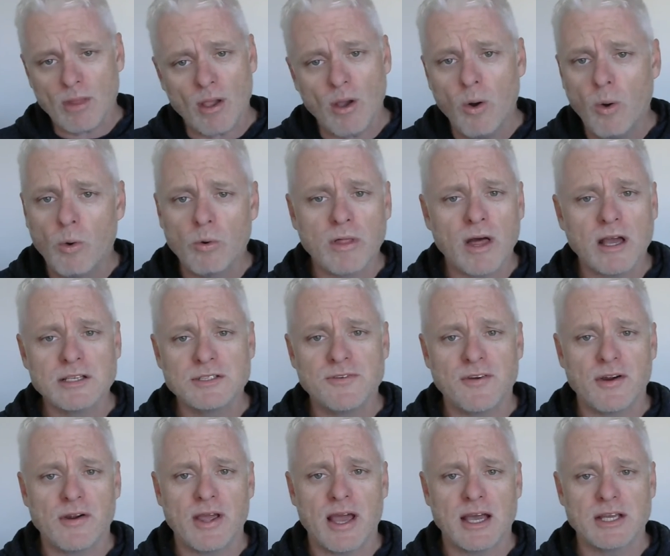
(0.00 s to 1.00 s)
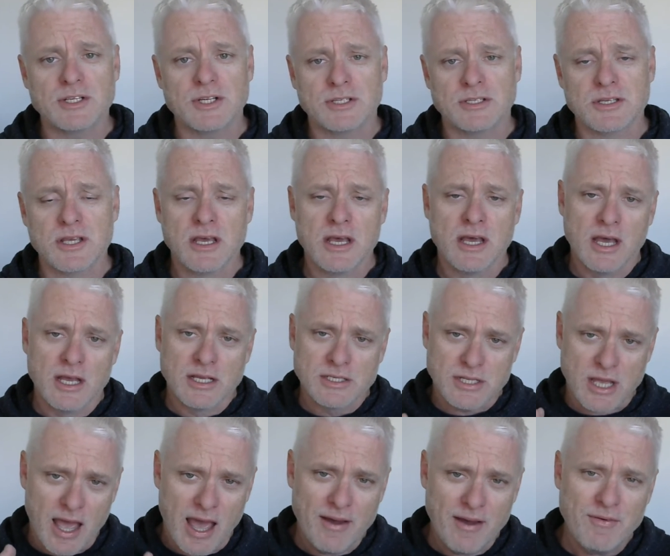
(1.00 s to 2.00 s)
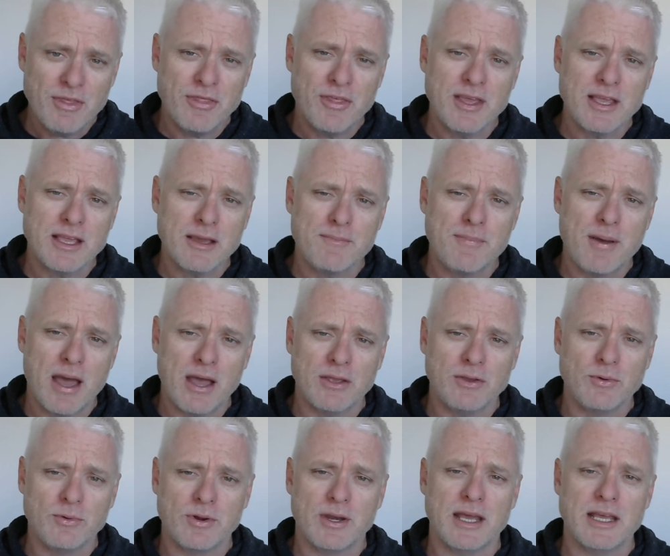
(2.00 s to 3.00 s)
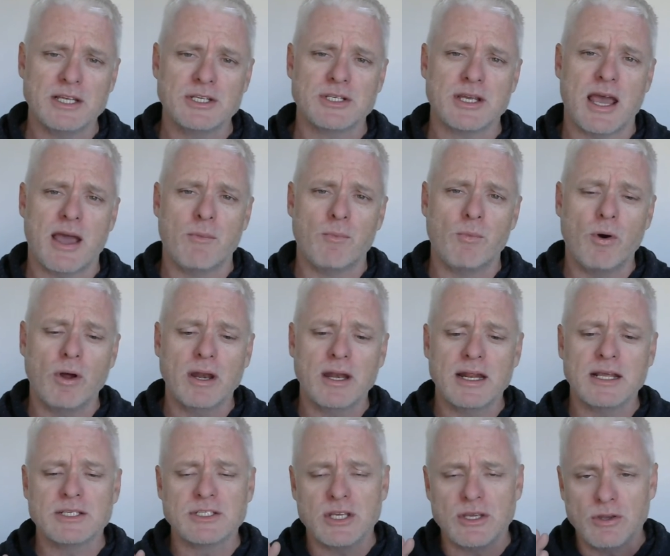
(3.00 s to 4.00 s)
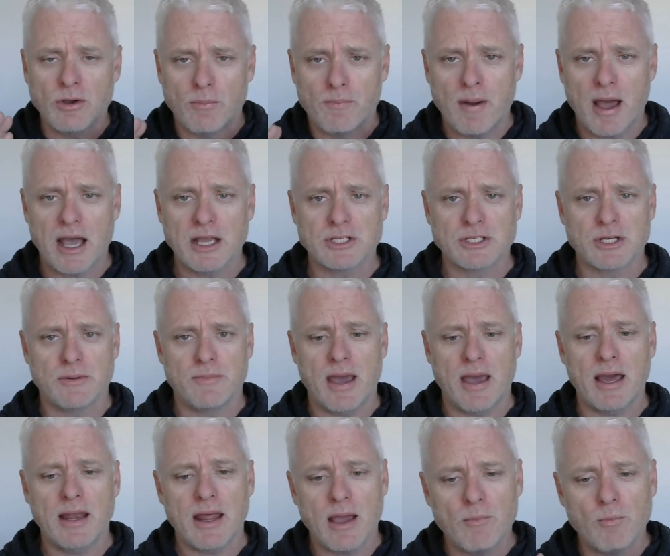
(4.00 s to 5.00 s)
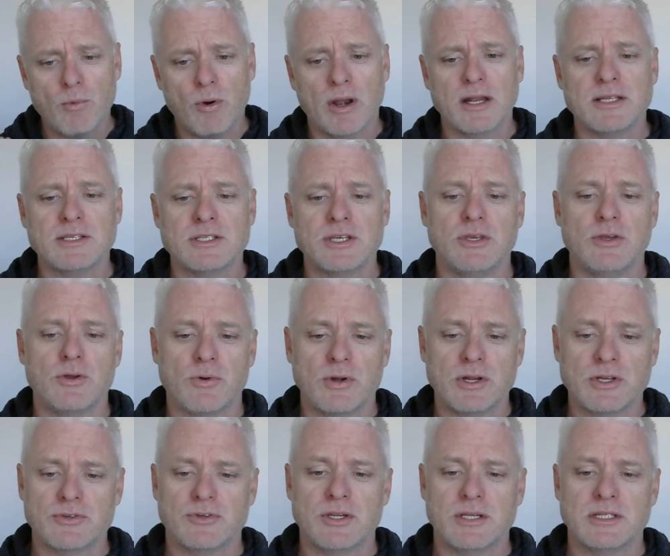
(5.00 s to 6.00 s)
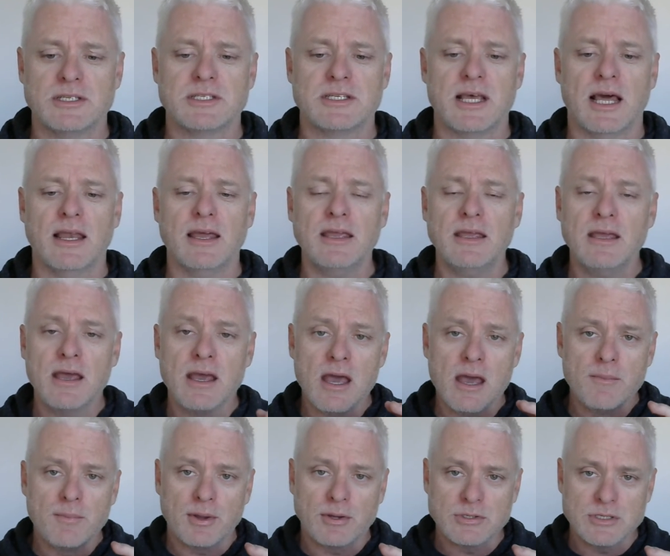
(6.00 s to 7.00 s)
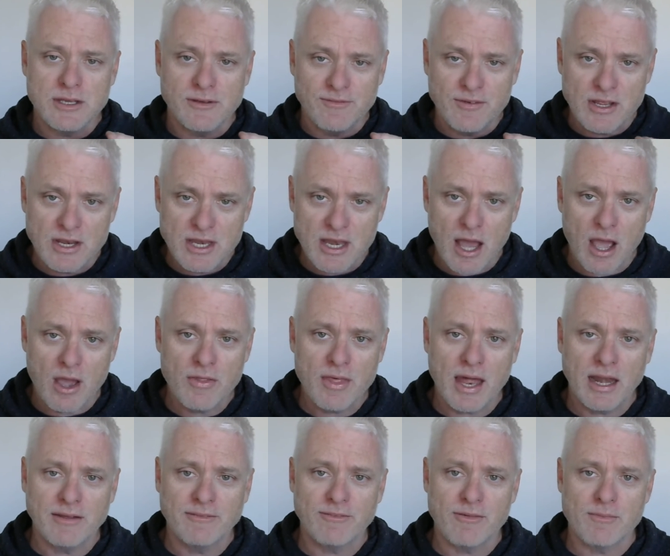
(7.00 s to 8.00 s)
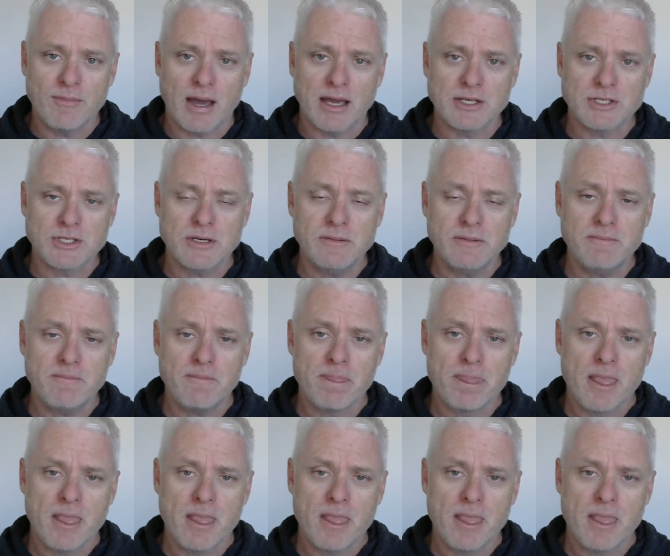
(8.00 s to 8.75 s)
All those variations. So have a think about your niche and what it is that you're passionate about and what it is that you're interested in selling, because if you know that information,